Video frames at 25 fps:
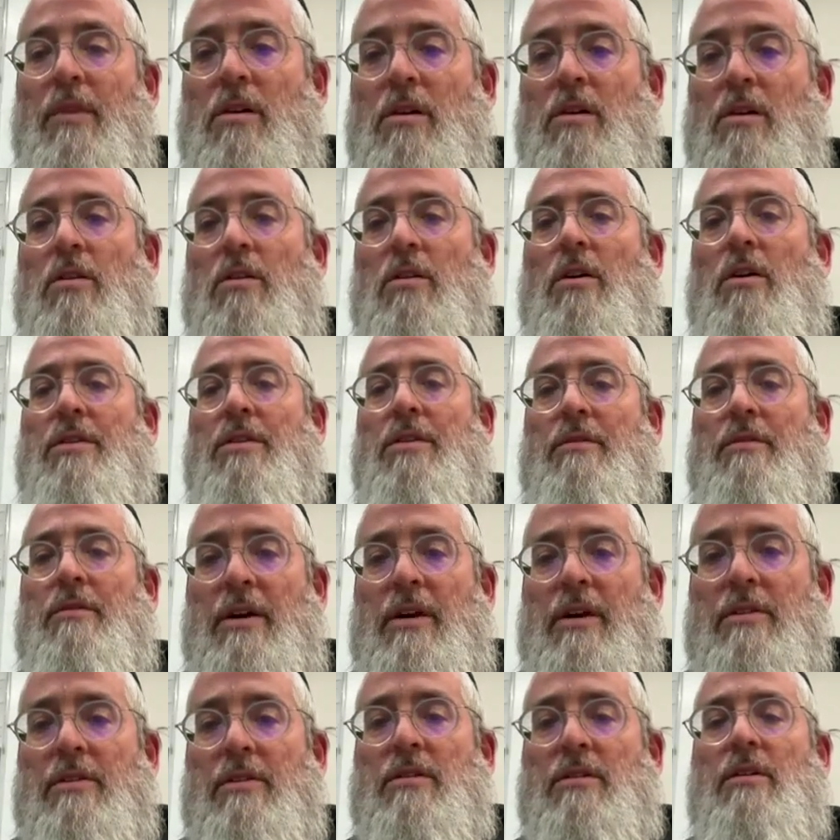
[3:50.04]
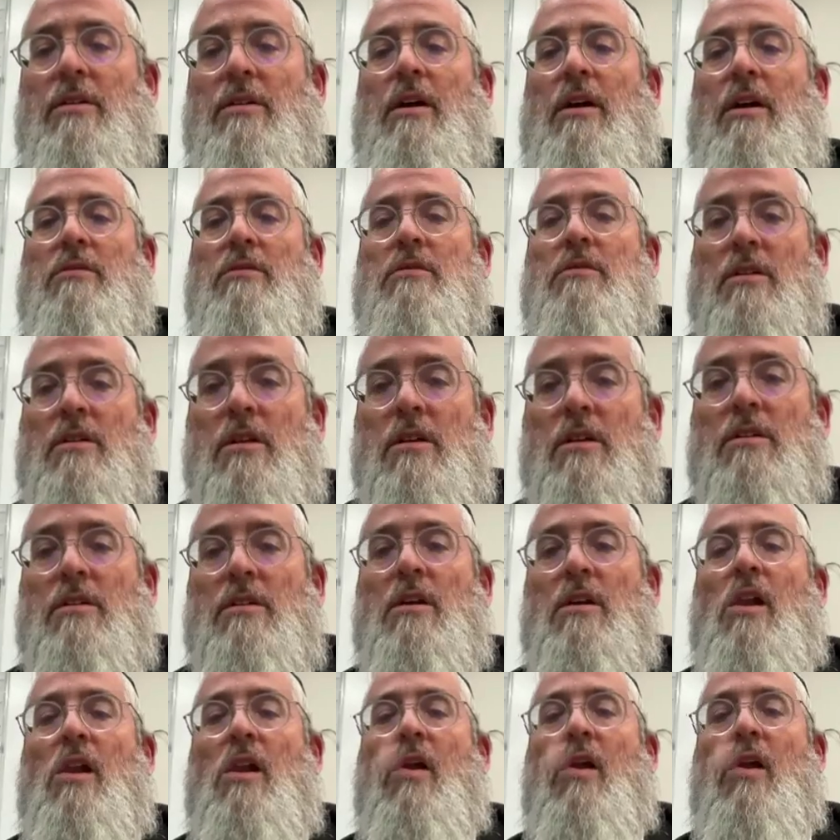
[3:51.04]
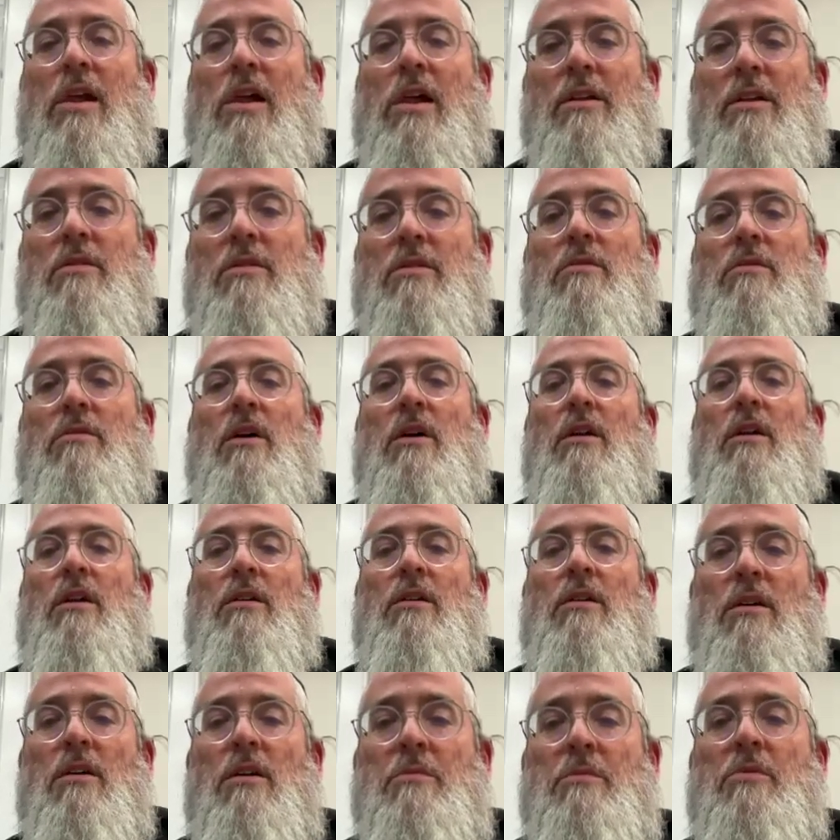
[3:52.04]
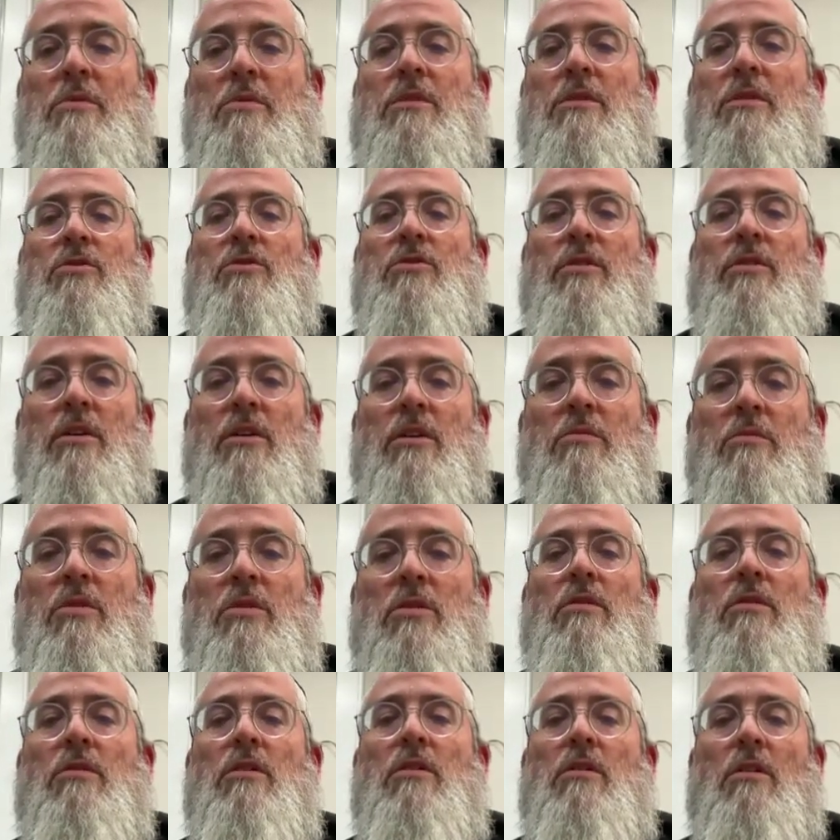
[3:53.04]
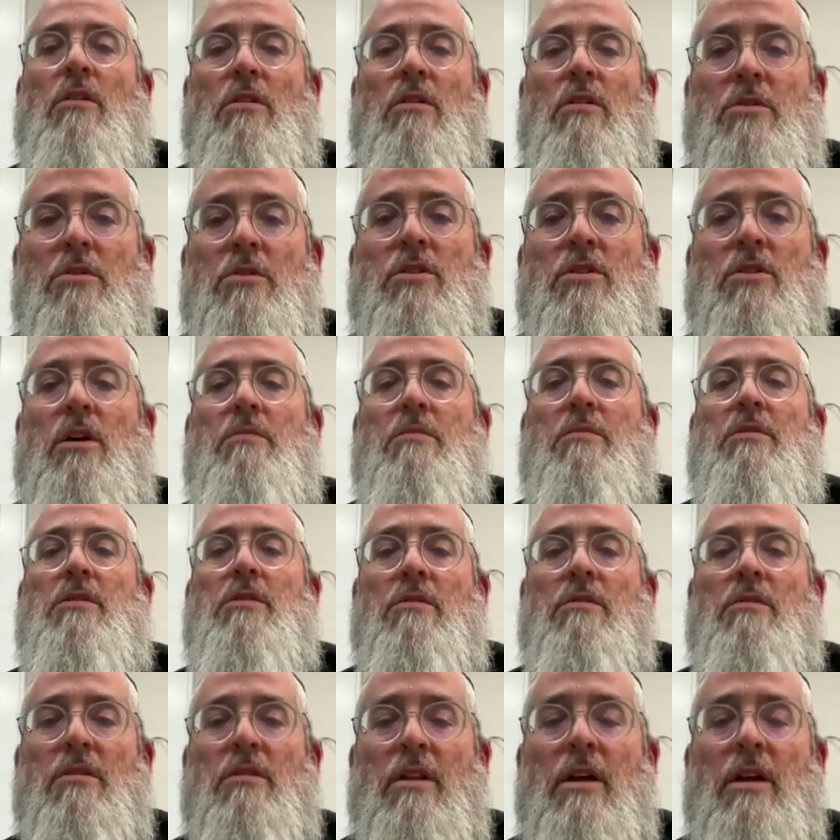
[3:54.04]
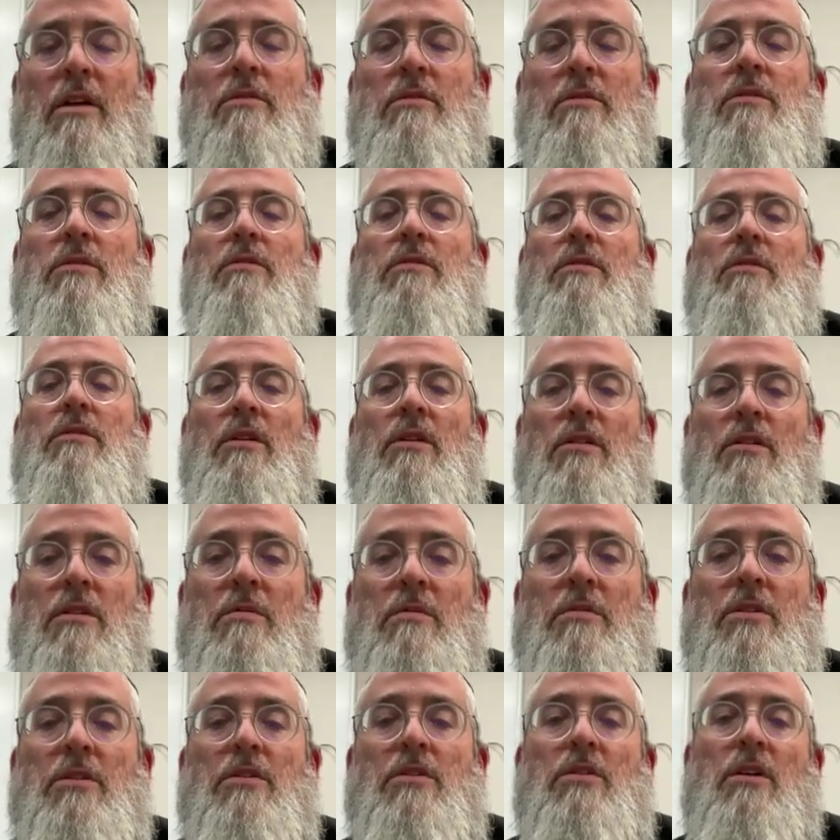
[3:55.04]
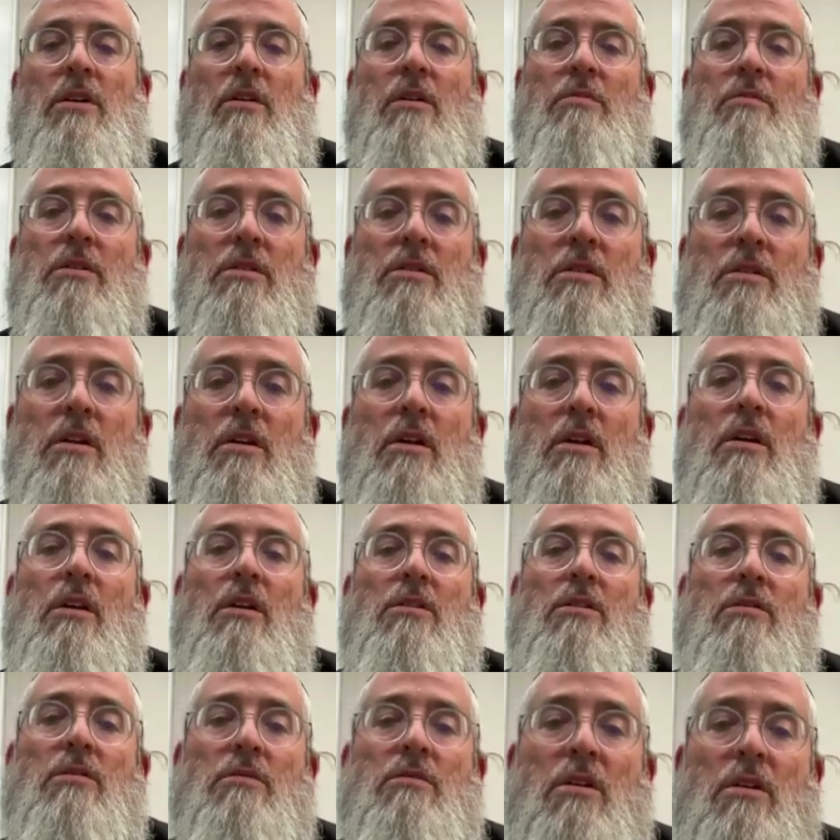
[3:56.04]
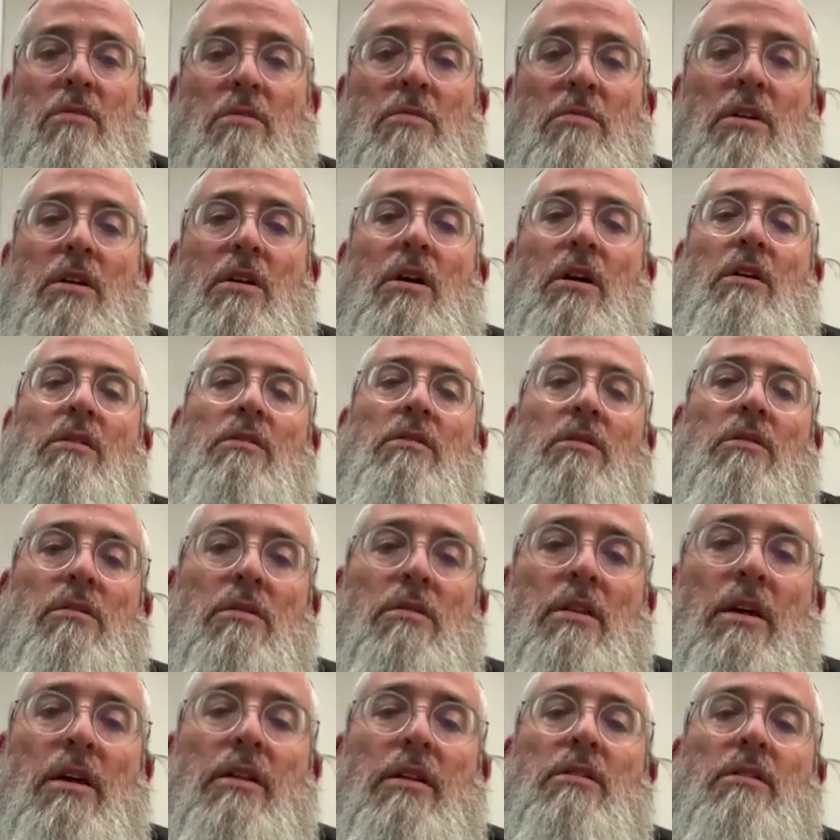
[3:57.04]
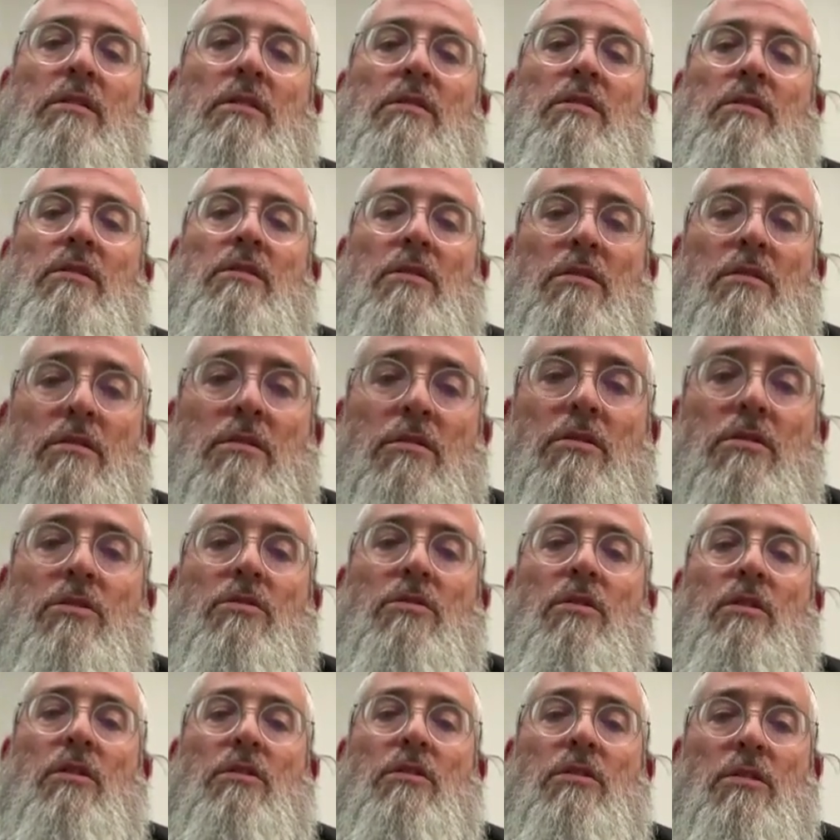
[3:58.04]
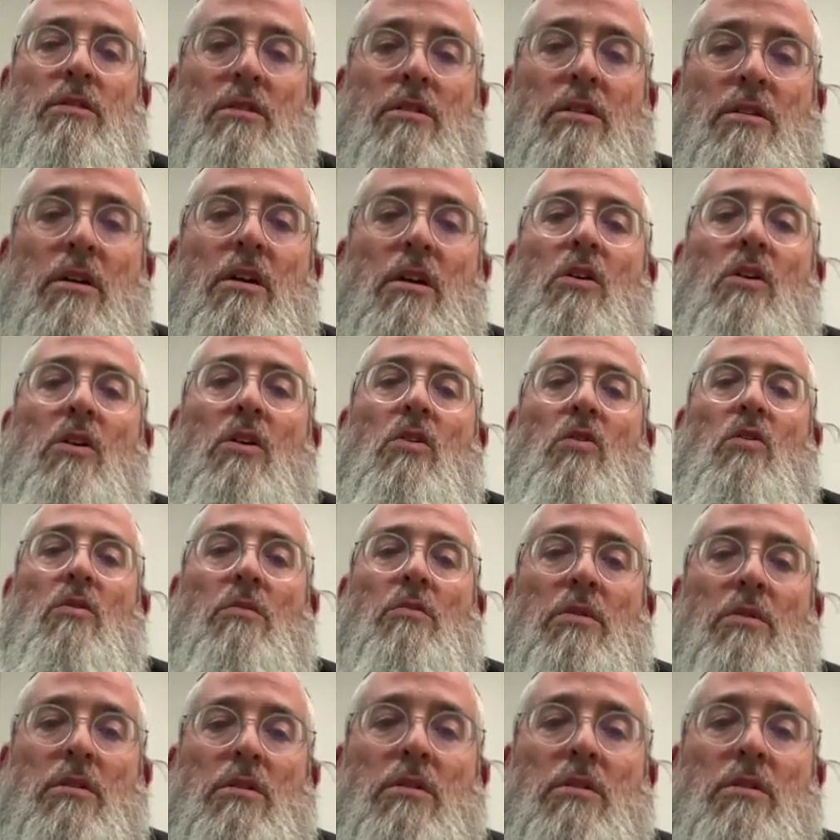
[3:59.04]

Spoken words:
a cloth around the outside, and you tied it up with a string. You're allowed to tear them on Shabbos. Shazel makalkal, that's considered destruction. And